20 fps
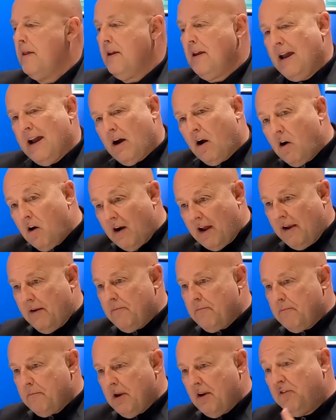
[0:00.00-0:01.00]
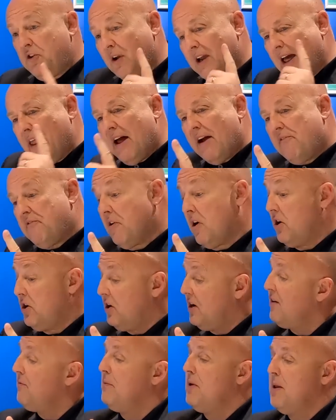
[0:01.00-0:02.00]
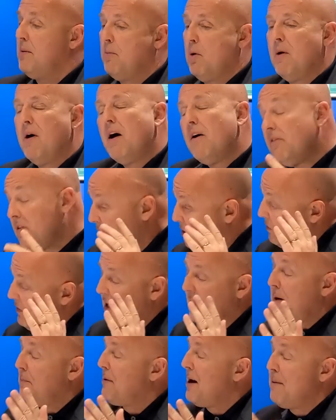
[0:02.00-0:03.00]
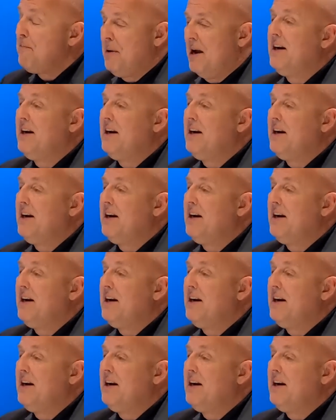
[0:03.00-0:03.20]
yeah, all right, but if you get that far and you give me the ball, you'll get it back